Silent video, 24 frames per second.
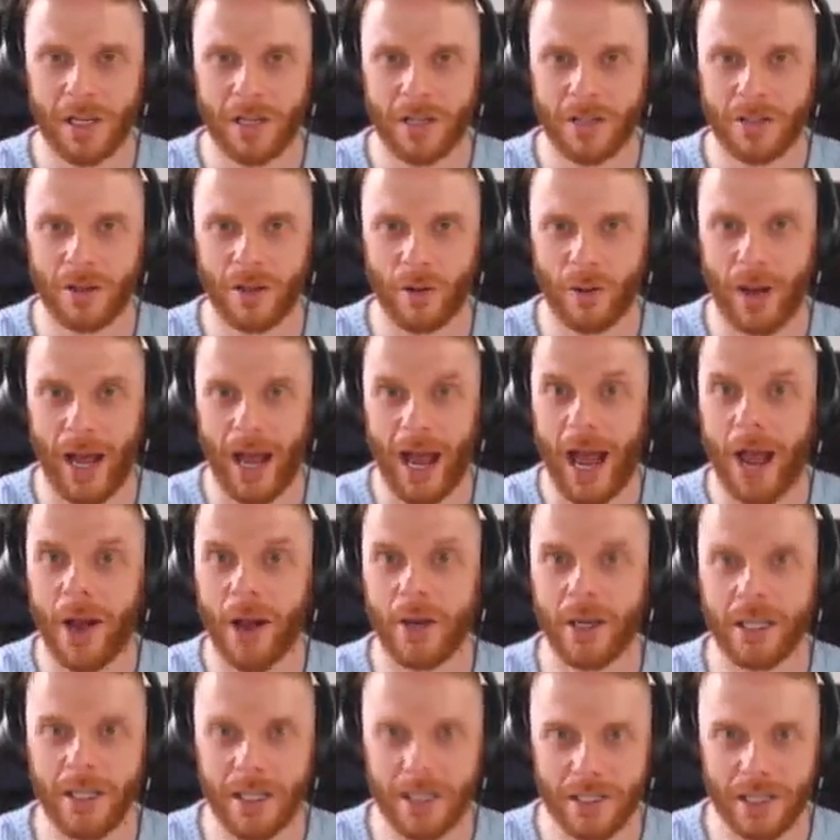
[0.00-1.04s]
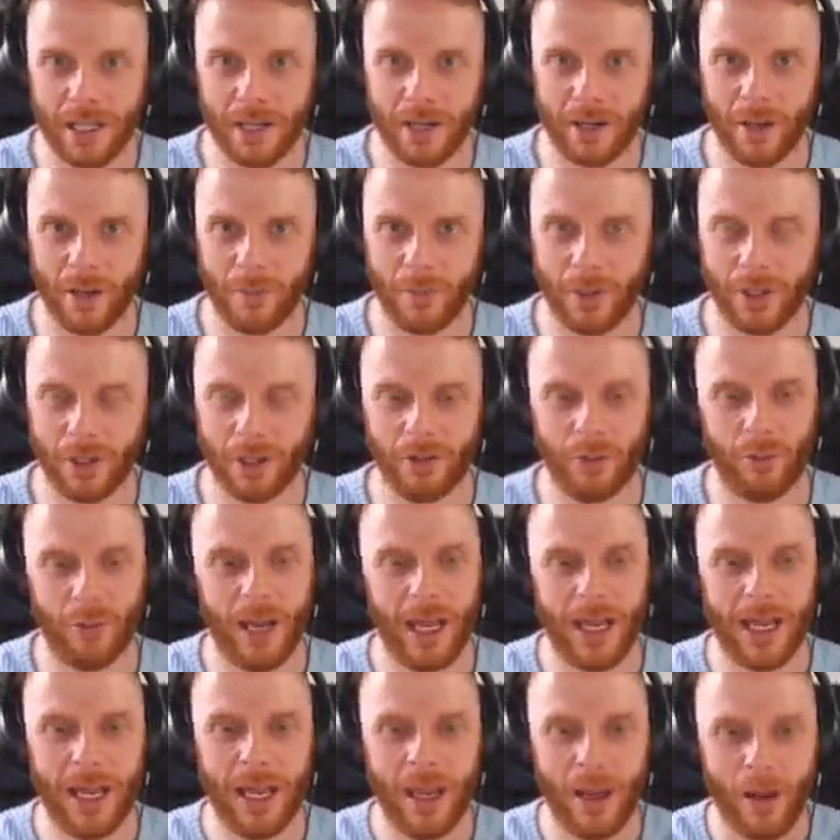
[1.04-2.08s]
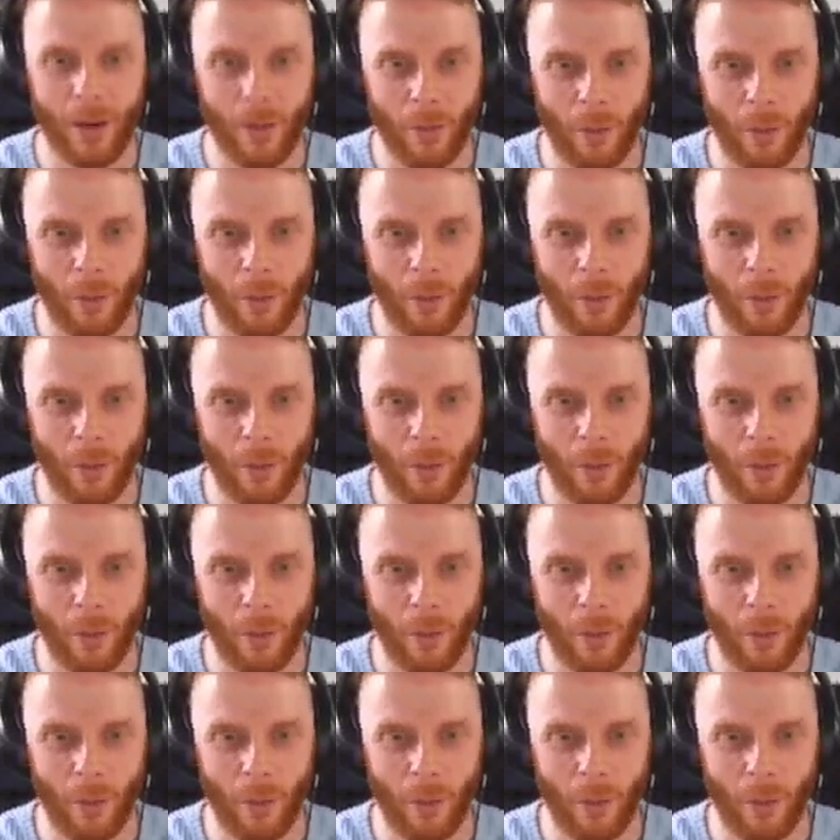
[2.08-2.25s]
So how can you set it up in a good way?